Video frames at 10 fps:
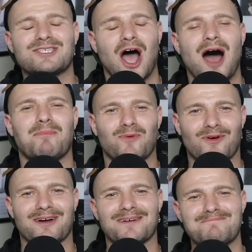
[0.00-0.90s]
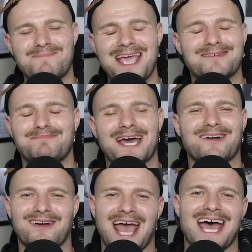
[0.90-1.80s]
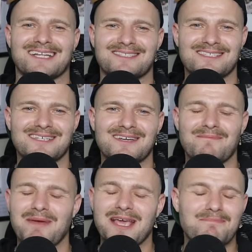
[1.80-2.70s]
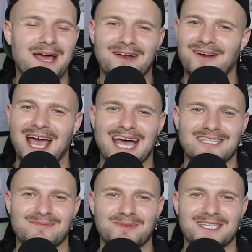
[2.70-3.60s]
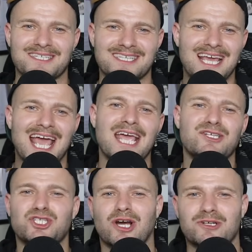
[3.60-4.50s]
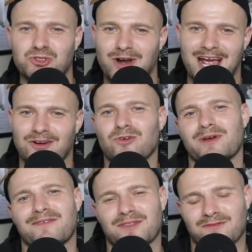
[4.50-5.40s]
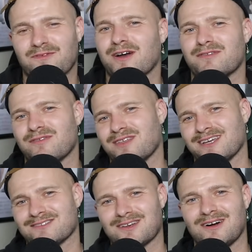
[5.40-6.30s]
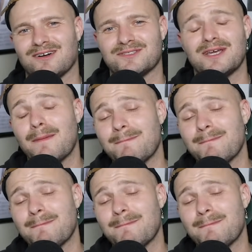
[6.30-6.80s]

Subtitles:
Top War, make better ads. Make better ads, please. Hey, Shart Tracker, or whatever the fuck the thing is called.